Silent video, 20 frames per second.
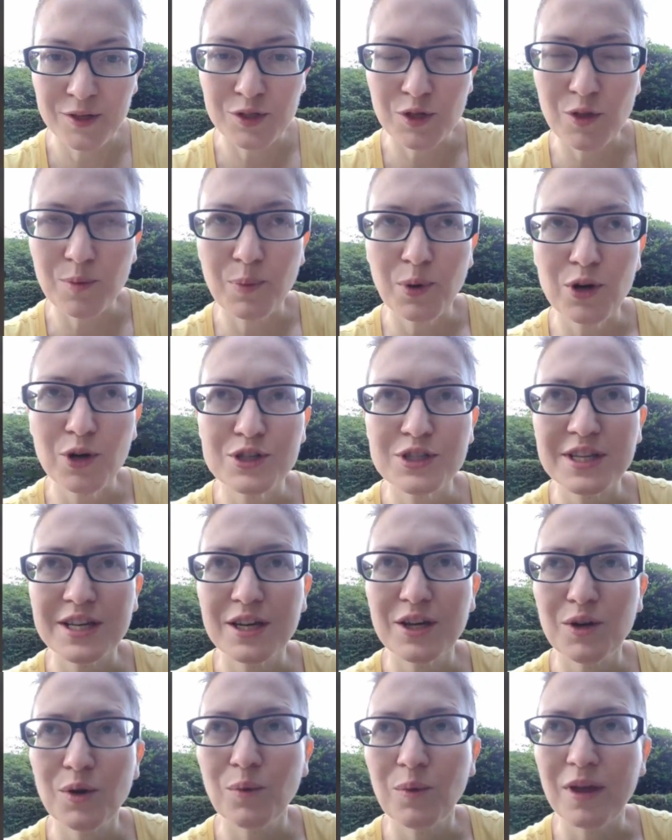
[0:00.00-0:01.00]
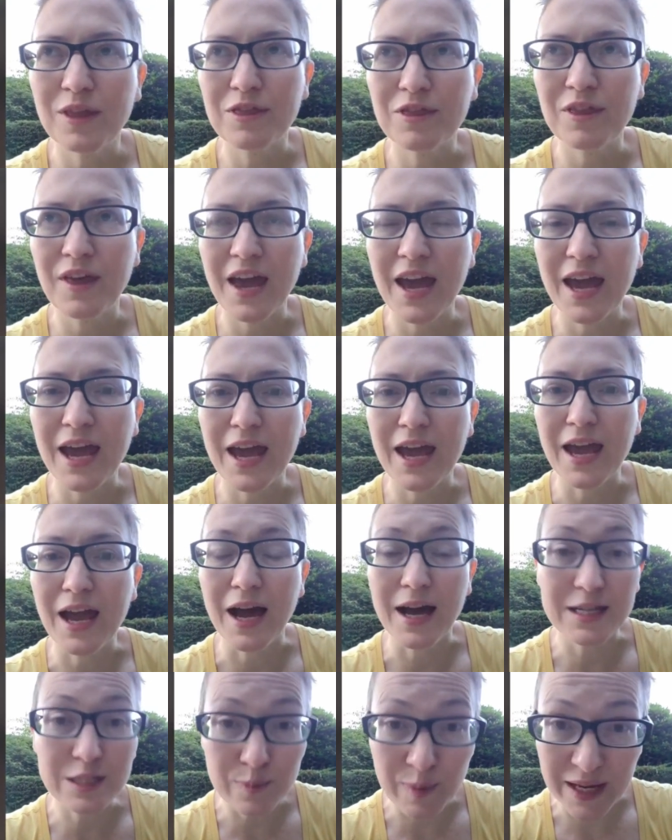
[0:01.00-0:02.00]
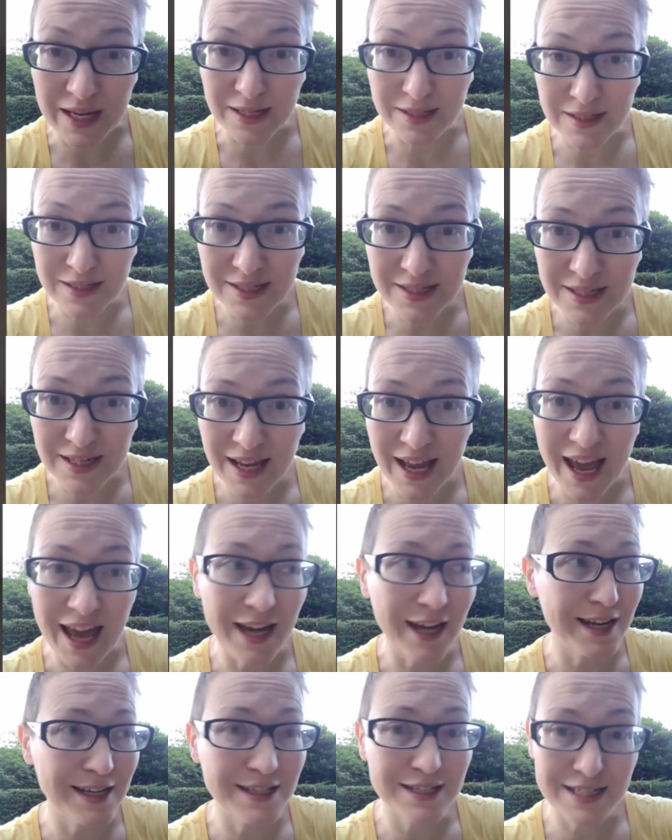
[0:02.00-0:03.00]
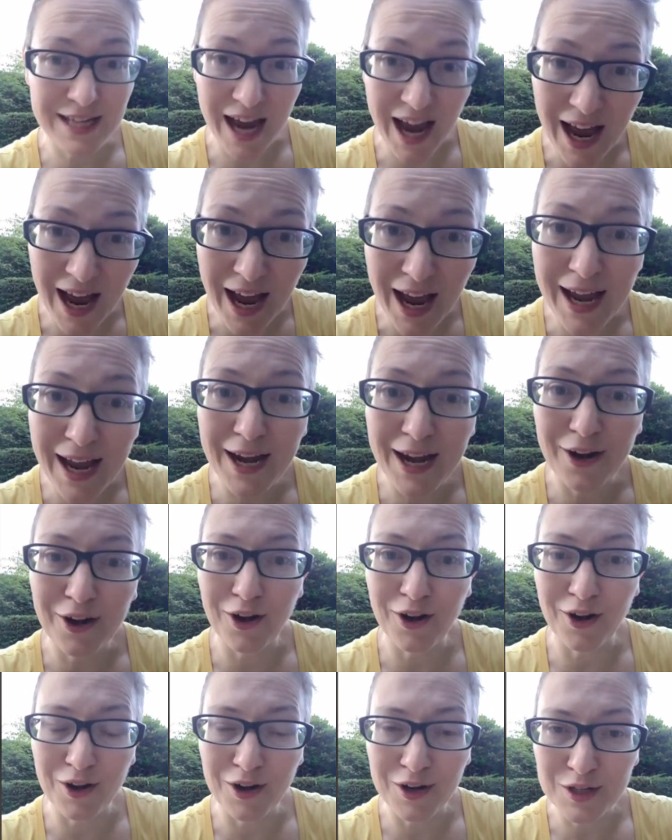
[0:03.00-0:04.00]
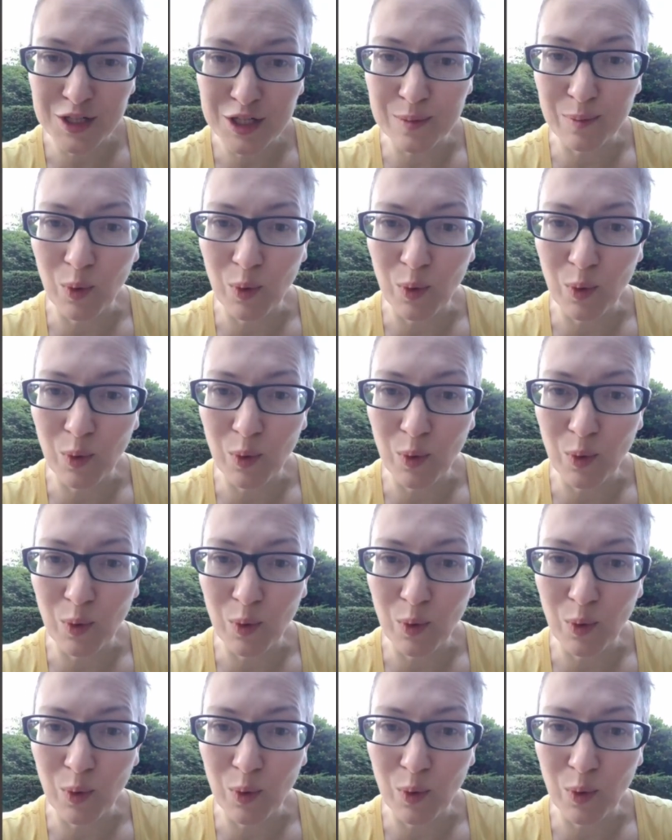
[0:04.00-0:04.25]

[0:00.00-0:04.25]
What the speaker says: So the person with a husband and an entire